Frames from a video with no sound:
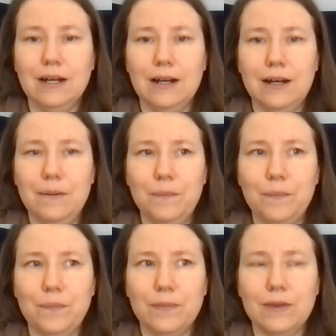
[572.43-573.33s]

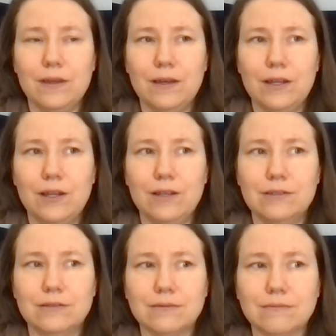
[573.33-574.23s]

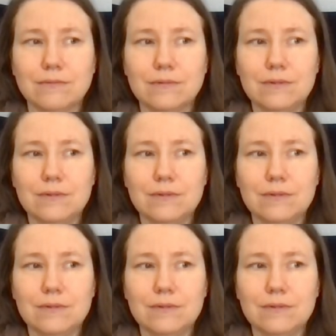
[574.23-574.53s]
(no one is talking)